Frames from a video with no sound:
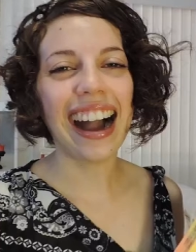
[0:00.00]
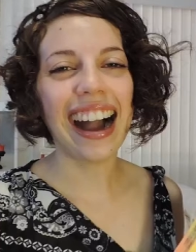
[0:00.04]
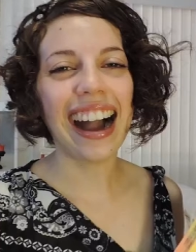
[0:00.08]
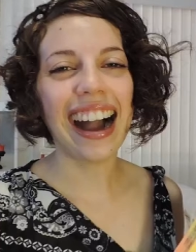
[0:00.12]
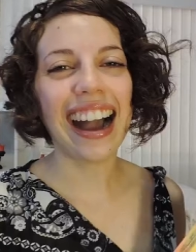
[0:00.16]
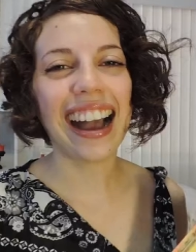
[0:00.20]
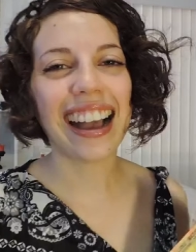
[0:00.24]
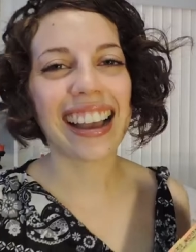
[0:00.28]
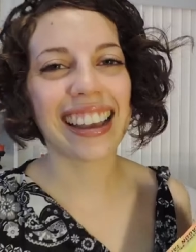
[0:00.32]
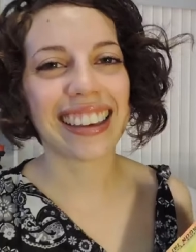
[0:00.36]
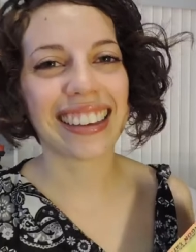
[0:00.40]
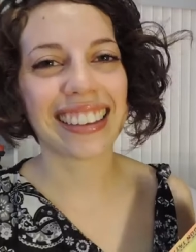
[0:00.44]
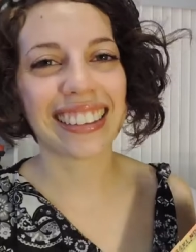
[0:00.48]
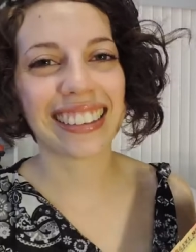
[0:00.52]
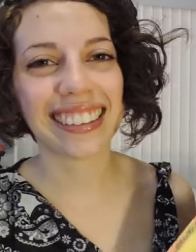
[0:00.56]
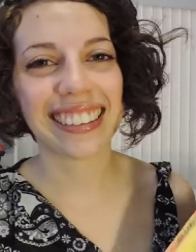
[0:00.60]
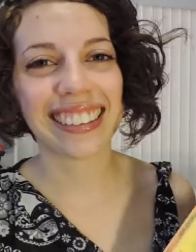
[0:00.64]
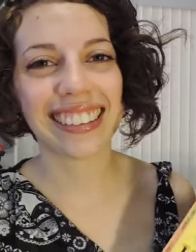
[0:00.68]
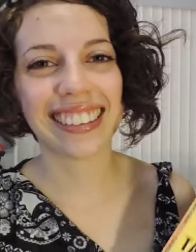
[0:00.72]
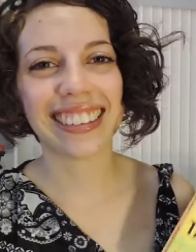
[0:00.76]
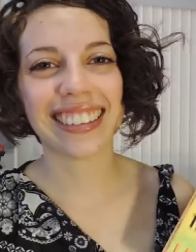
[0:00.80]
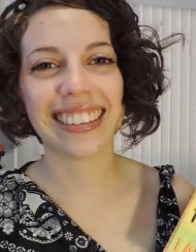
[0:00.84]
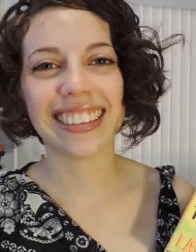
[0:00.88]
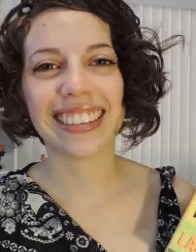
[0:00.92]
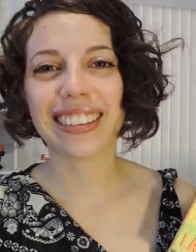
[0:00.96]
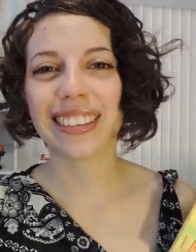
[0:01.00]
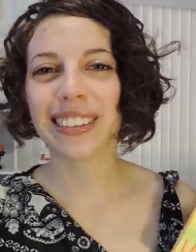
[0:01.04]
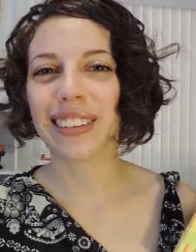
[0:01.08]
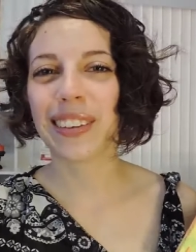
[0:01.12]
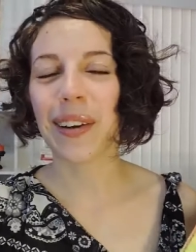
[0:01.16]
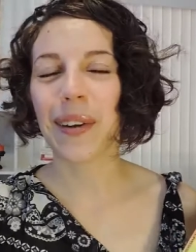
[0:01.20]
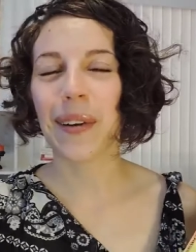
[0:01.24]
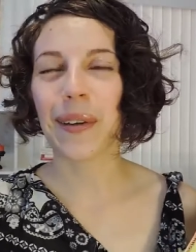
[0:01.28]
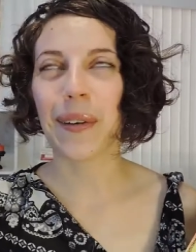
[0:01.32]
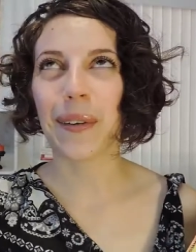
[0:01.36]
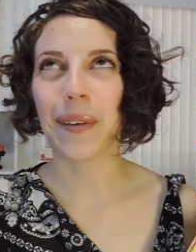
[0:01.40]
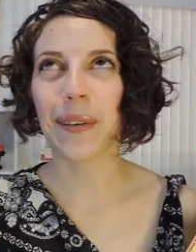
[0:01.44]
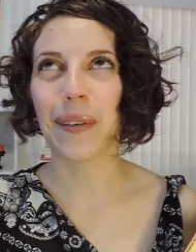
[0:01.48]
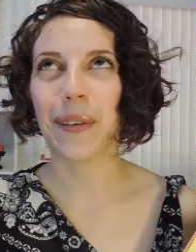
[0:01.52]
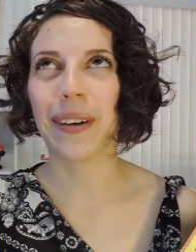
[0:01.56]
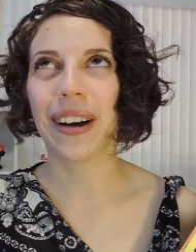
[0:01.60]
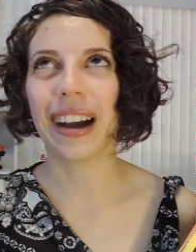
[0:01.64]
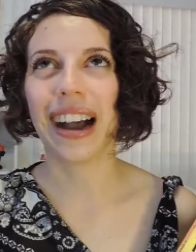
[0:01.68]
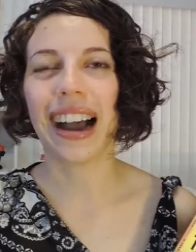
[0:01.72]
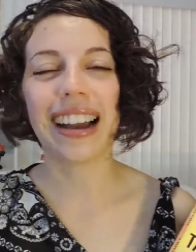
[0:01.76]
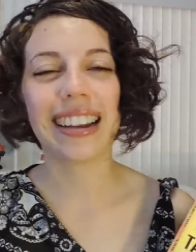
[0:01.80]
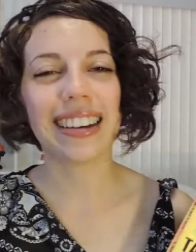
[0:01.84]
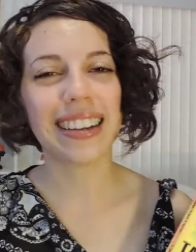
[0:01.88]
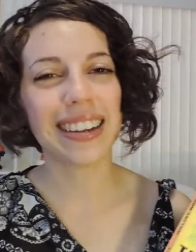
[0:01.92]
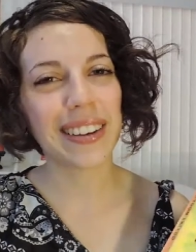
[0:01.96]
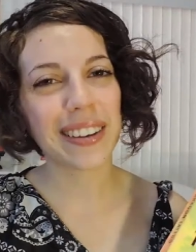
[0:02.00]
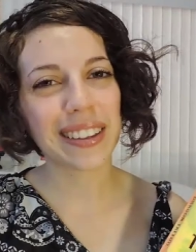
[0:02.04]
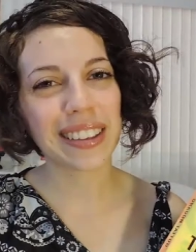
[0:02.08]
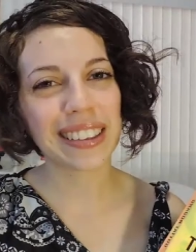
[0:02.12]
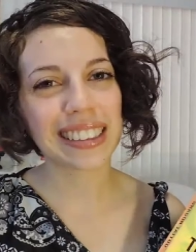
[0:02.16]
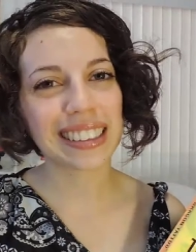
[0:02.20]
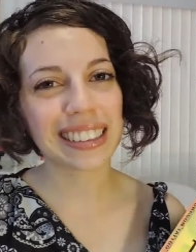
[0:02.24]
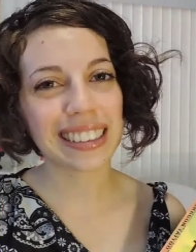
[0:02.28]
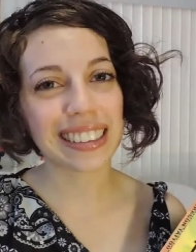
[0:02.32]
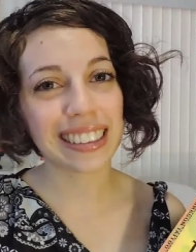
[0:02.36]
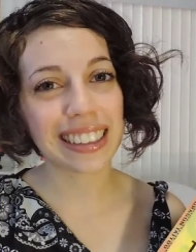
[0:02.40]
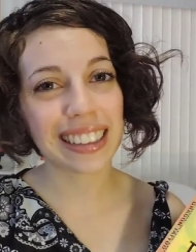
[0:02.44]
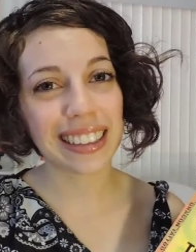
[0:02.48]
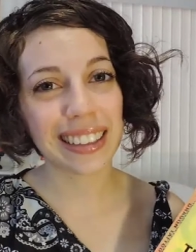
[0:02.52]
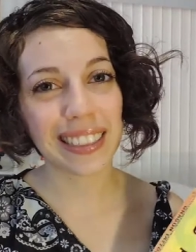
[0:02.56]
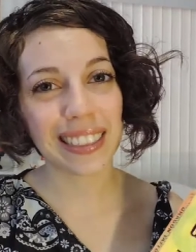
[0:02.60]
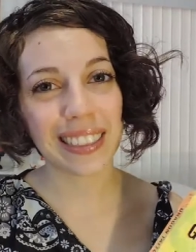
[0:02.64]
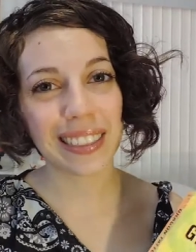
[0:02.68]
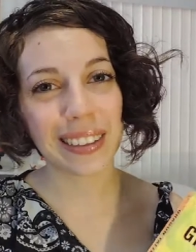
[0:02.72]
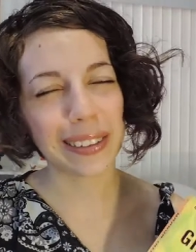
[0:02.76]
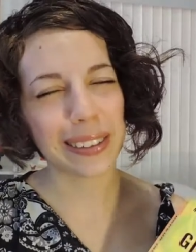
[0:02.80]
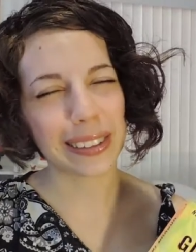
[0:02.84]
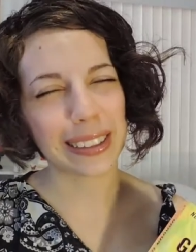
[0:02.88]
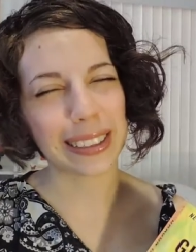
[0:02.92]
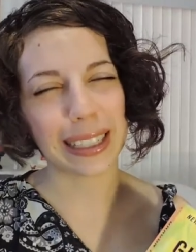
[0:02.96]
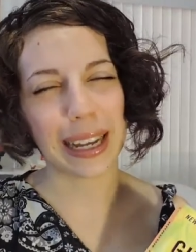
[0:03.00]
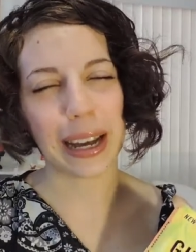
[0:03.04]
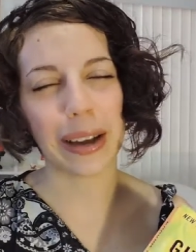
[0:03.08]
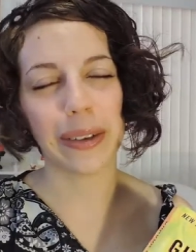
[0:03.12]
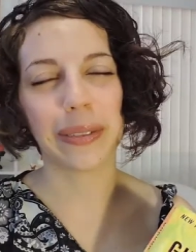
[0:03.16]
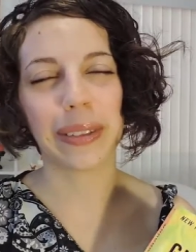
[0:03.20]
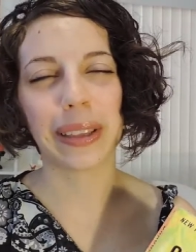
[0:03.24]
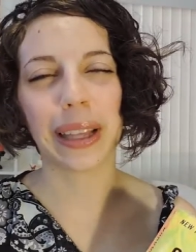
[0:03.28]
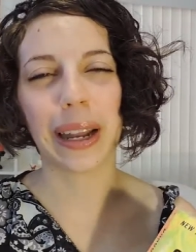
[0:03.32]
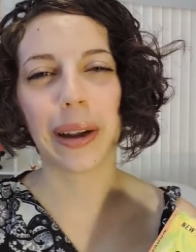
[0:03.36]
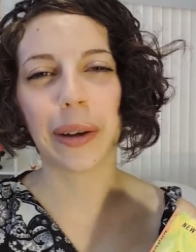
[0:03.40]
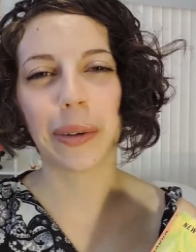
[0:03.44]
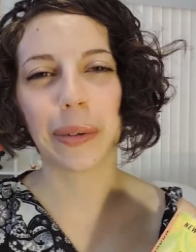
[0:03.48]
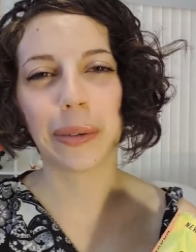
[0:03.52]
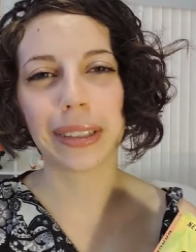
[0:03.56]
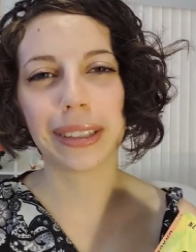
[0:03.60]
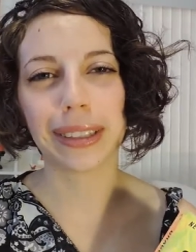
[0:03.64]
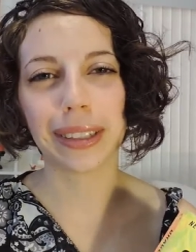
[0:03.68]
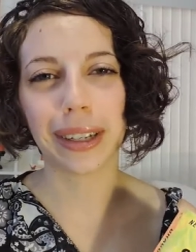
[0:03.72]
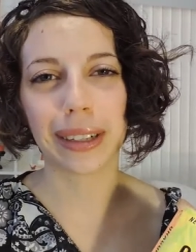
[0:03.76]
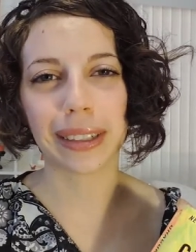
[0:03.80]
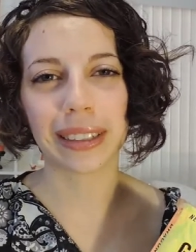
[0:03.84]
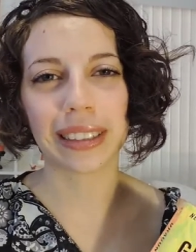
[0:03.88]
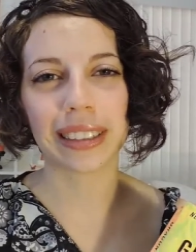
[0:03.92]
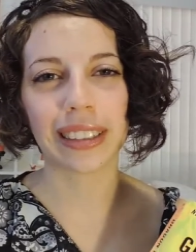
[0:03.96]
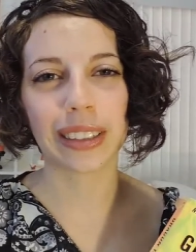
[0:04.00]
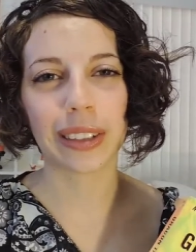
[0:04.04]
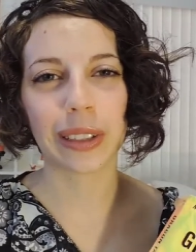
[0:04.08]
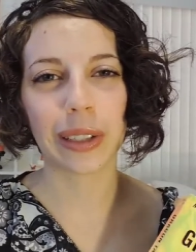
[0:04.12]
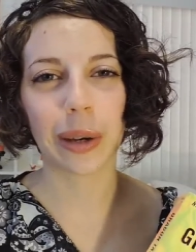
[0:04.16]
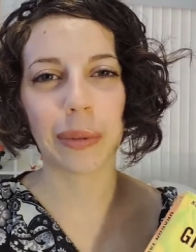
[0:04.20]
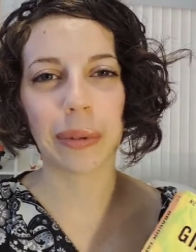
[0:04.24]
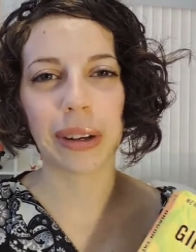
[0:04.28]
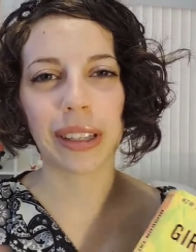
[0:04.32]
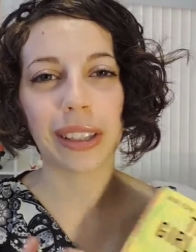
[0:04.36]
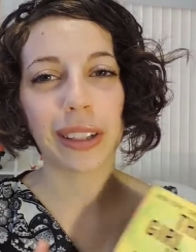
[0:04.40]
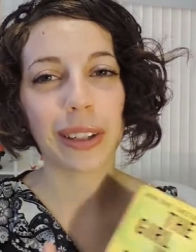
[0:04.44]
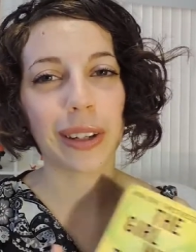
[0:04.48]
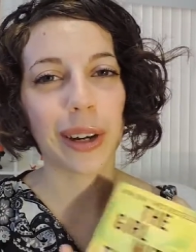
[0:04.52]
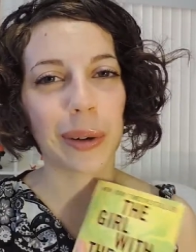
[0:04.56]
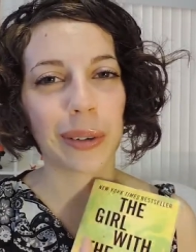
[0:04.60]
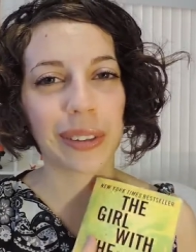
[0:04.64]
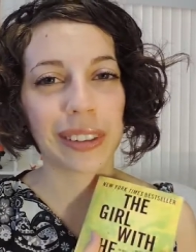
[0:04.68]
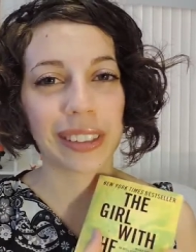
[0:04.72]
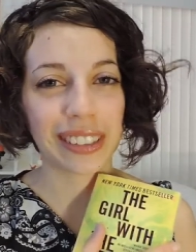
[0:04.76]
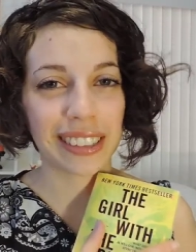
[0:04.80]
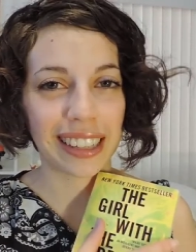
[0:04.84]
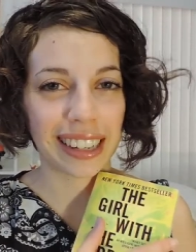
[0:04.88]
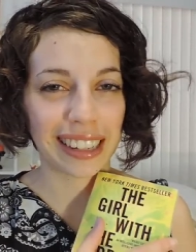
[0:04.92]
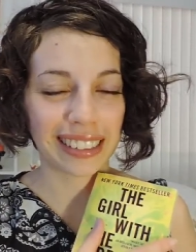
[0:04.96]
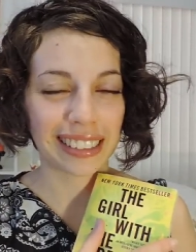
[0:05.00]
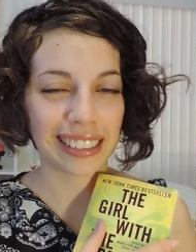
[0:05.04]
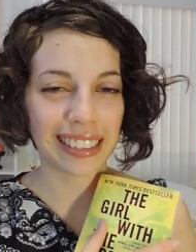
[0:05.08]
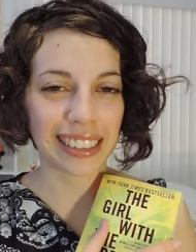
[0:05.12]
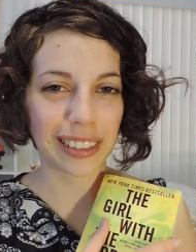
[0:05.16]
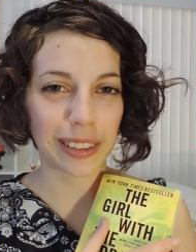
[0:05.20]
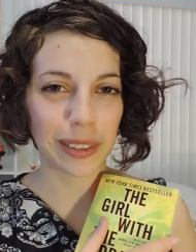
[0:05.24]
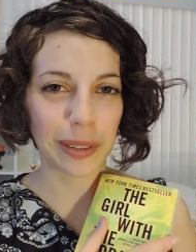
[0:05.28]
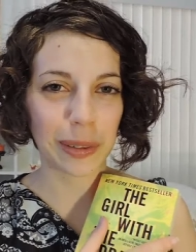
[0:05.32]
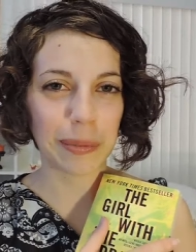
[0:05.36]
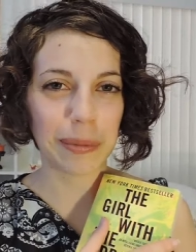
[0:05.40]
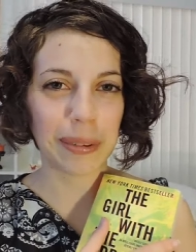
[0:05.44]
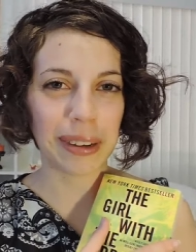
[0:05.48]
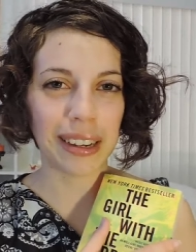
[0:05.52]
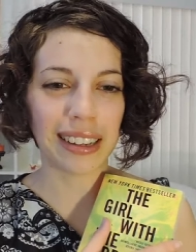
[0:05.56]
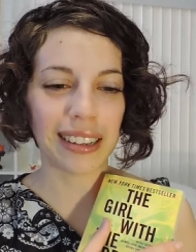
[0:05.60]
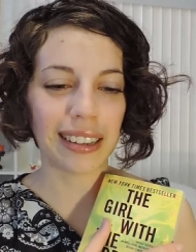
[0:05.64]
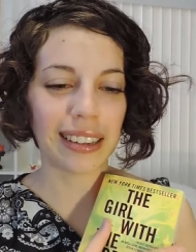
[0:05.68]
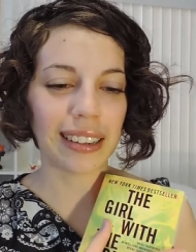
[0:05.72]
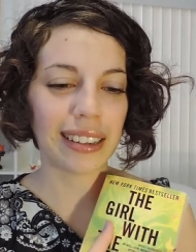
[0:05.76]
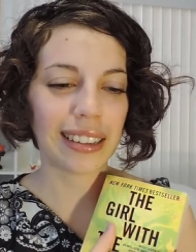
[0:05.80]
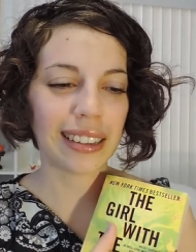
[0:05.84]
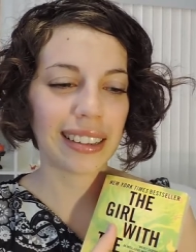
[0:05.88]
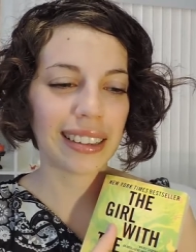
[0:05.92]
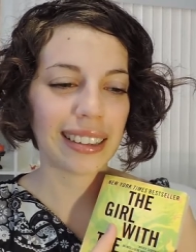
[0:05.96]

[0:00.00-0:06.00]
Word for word: Hi. So, I know this is the third time that I'll be talking to you about The Girl with the Dragon Tattoo, but